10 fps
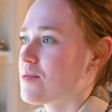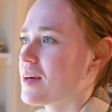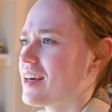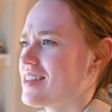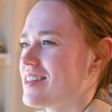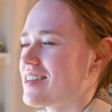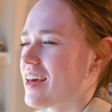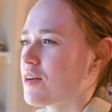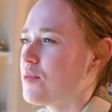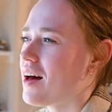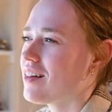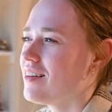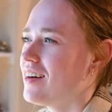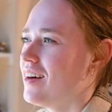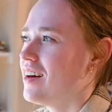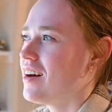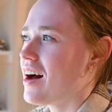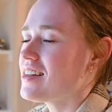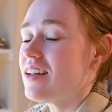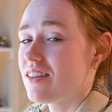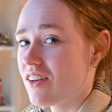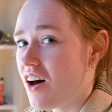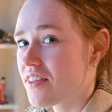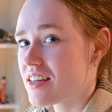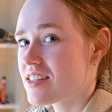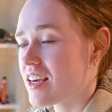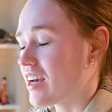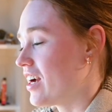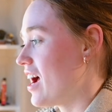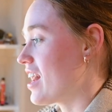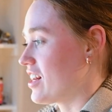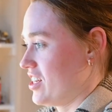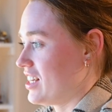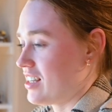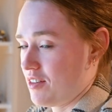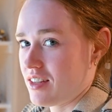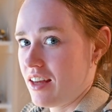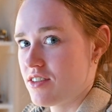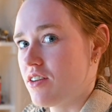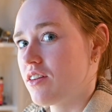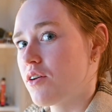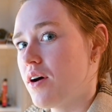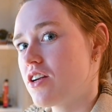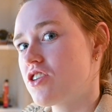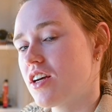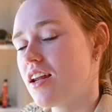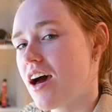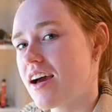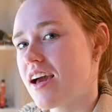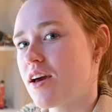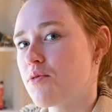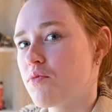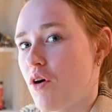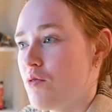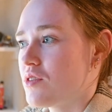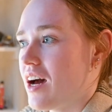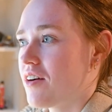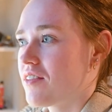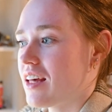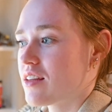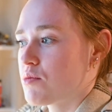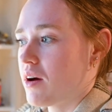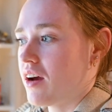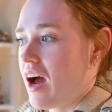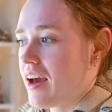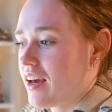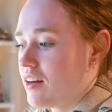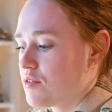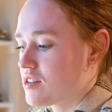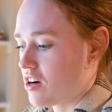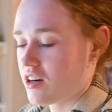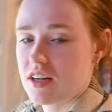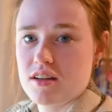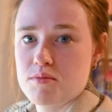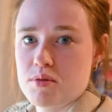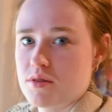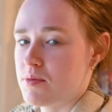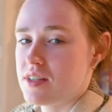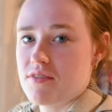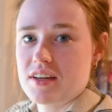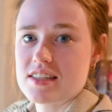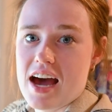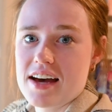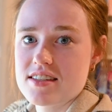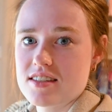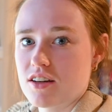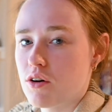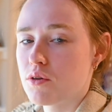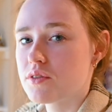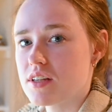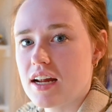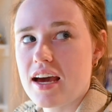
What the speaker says: Because it's like, well, I did a lot this year, and actually as I was answering the question, I wrote down things where I kind of started specific tasks and goals that I